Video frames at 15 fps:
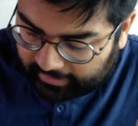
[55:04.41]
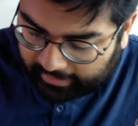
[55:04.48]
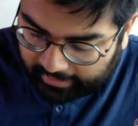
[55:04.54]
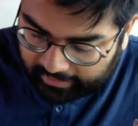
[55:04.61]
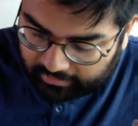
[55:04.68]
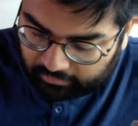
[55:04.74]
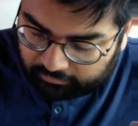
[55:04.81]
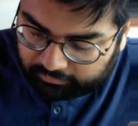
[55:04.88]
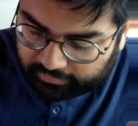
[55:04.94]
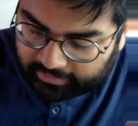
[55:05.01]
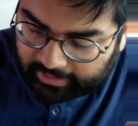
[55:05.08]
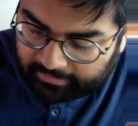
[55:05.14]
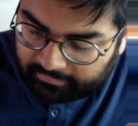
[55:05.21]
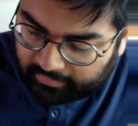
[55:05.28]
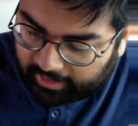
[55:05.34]
And for
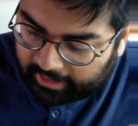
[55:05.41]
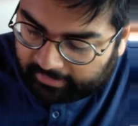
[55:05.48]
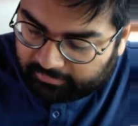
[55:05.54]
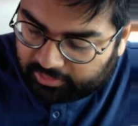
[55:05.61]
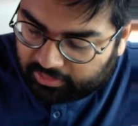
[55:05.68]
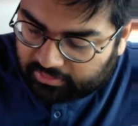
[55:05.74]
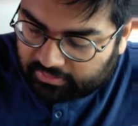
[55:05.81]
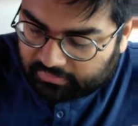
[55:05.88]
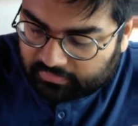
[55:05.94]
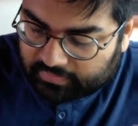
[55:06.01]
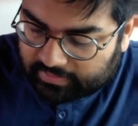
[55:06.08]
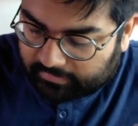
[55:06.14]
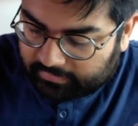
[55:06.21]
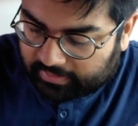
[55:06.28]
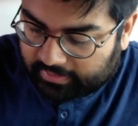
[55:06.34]
them, I'm going to do
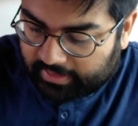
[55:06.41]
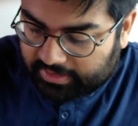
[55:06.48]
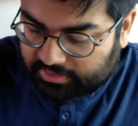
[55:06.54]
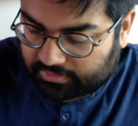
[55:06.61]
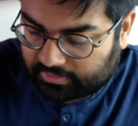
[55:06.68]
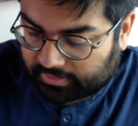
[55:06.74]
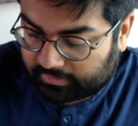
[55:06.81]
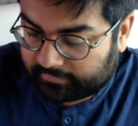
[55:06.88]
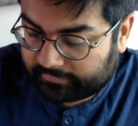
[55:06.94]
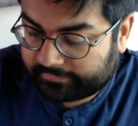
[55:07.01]
something extra.